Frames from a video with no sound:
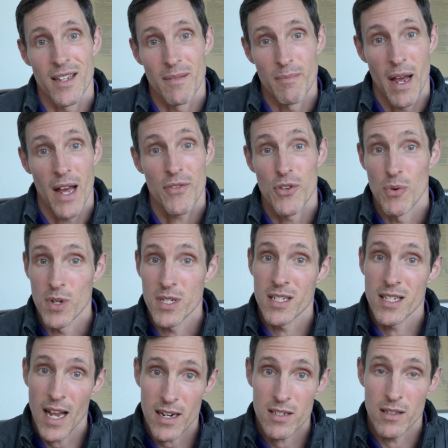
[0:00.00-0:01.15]
Matthew was a
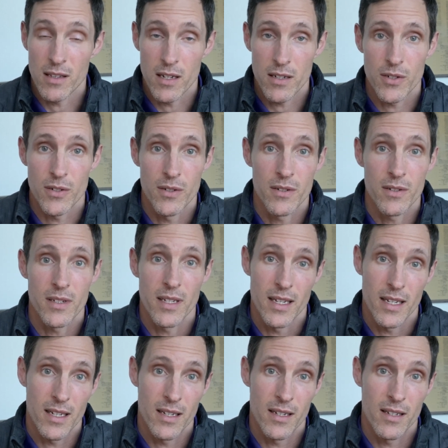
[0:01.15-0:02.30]
tax collector,
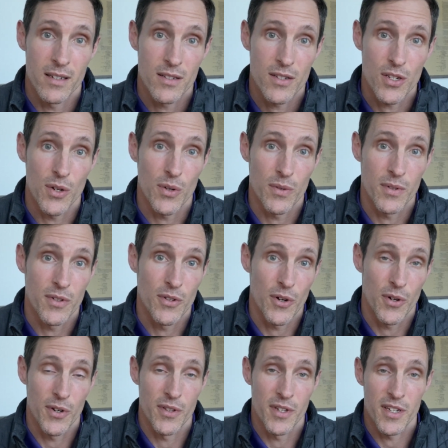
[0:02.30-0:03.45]
and so
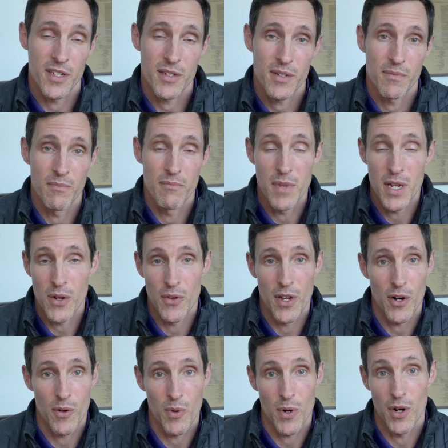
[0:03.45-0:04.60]
during this meal
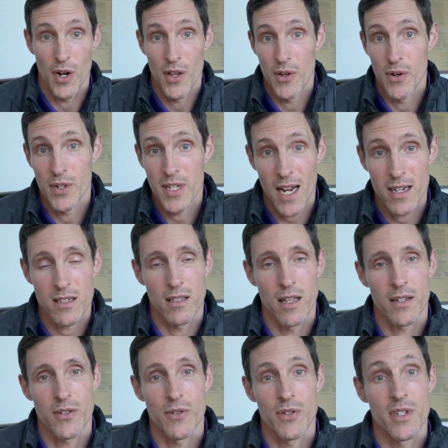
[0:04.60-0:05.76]
there were other tax
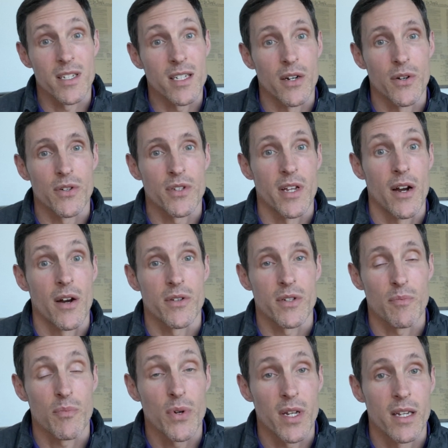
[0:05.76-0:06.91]
collectors and sinners there. It was a
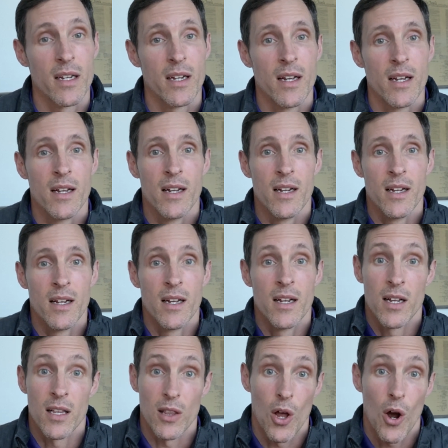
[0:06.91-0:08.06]
pretty
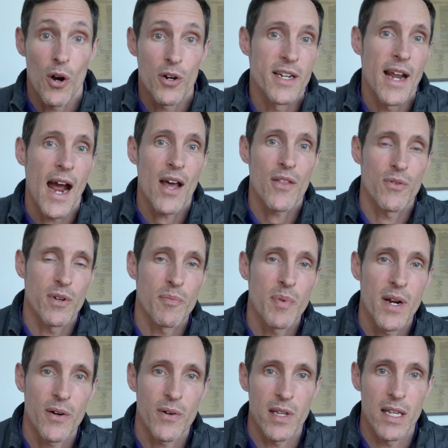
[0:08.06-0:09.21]
large gathering,
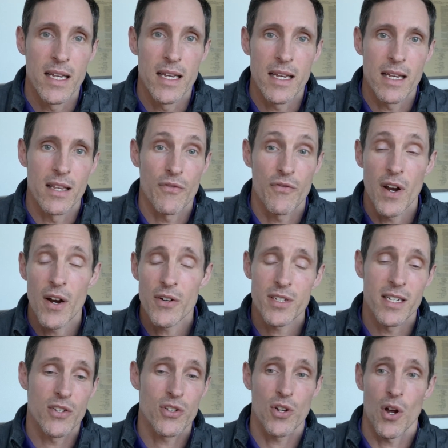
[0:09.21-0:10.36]
apparently, and the
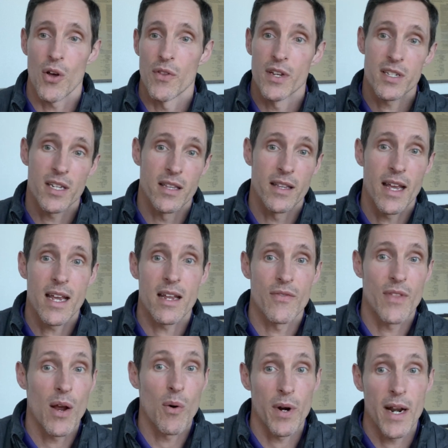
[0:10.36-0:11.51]
Pharisees saw this, and
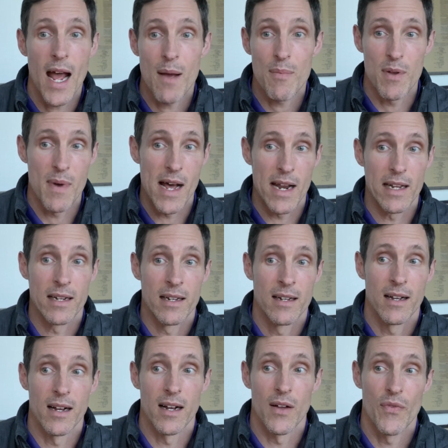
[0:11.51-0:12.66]
they weren't happy about
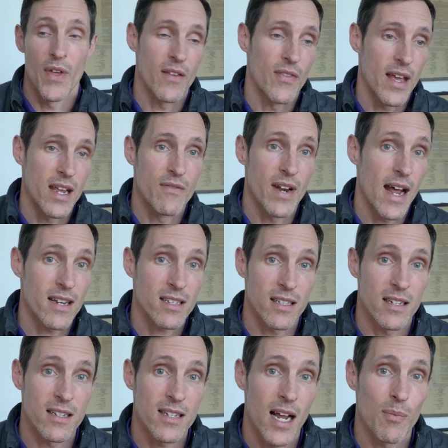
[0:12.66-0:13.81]
it. They even asked the
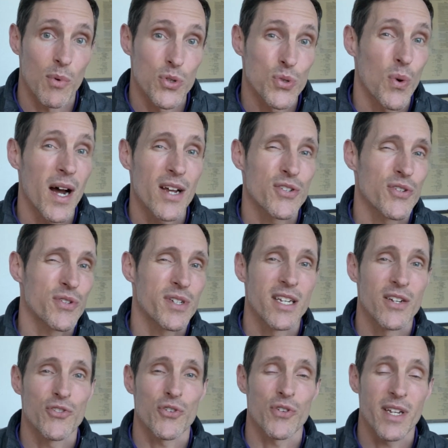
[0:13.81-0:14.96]
disciples, why is your
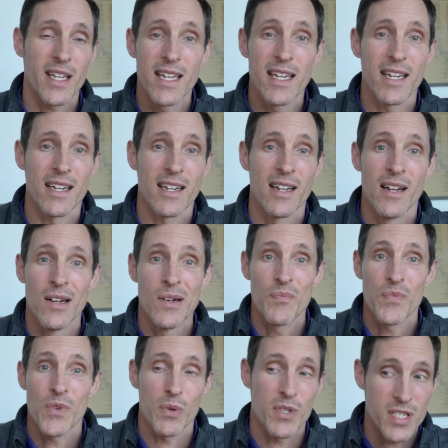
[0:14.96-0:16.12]
teacher eating
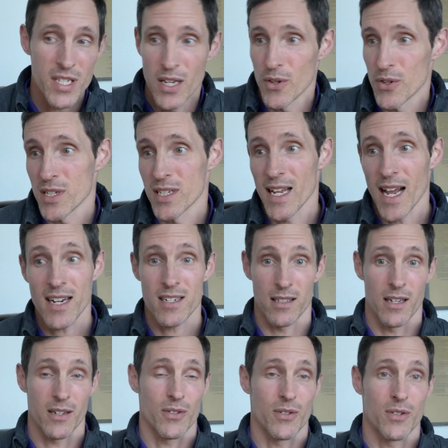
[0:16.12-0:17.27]
with sinners and tax
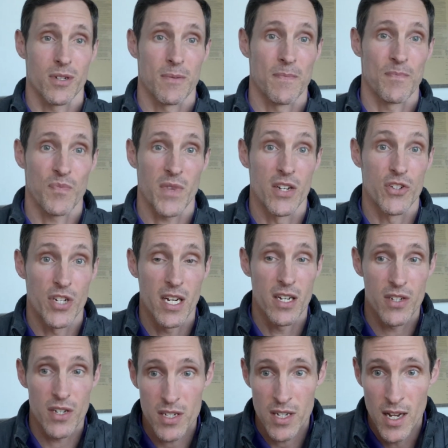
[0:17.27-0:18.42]
collectors? And
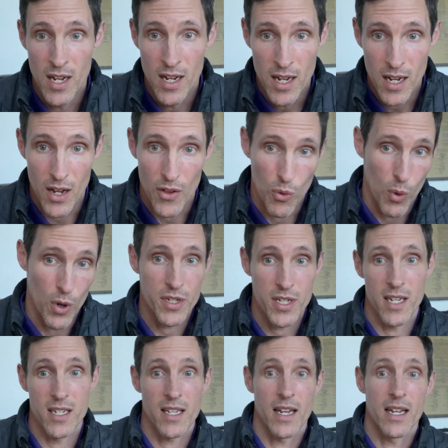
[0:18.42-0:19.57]
Jesus, the word
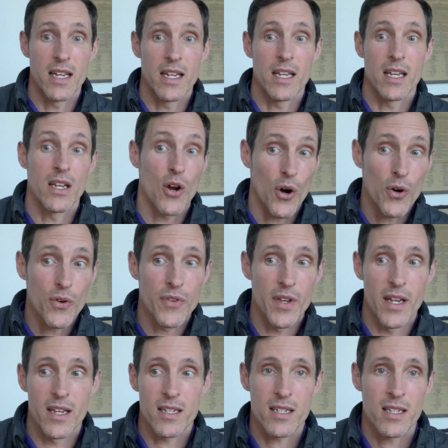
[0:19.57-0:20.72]
says that he heard
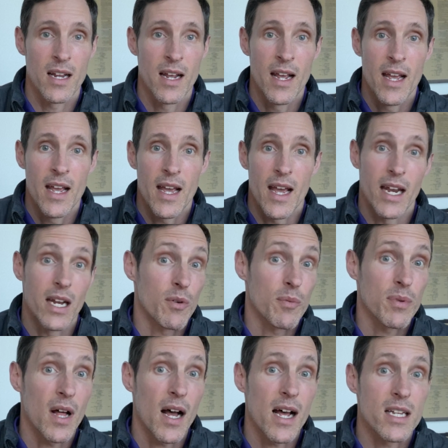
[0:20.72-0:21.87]
this, and he
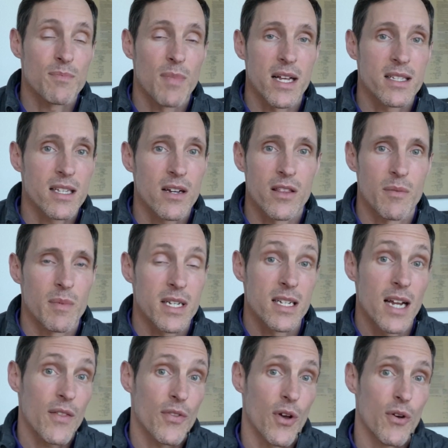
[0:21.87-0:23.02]
replies by telling them it's
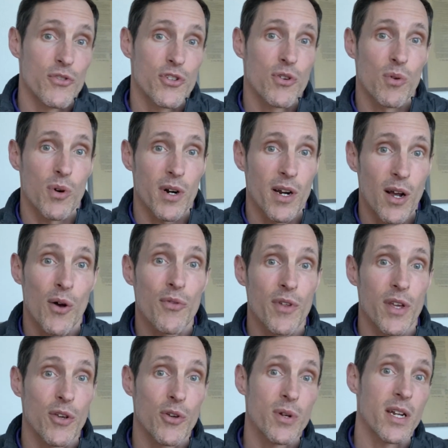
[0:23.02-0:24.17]
not those who are
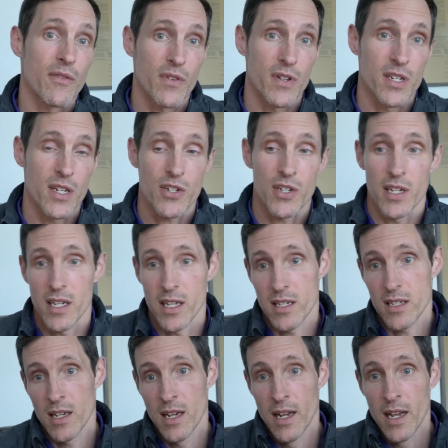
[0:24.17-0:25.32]
healthy who need a physician,
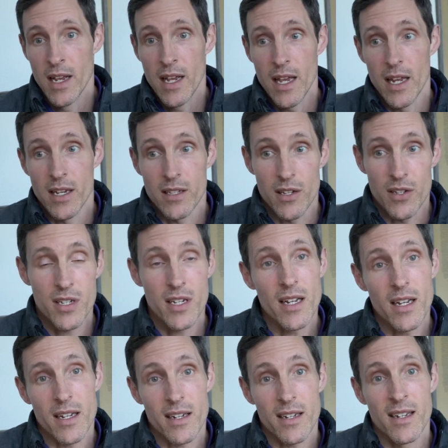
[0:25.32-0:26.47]
it's the
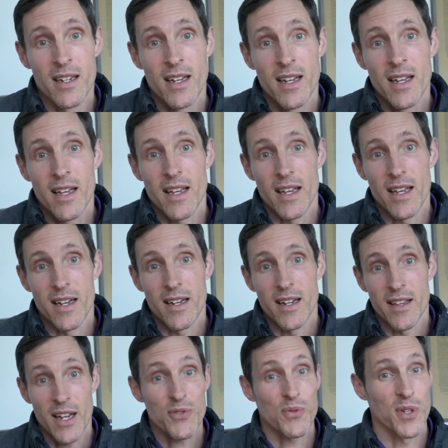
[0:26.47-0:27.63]
sick. And
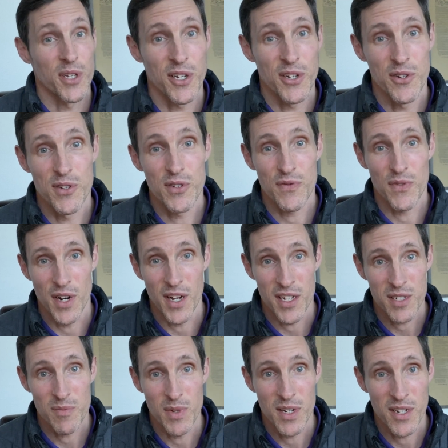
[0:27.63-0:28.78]
that's really good news for
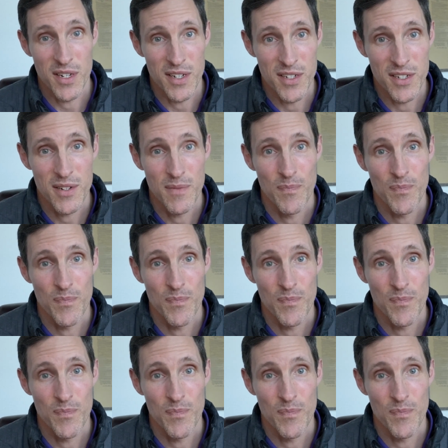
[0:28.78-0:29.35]
us, because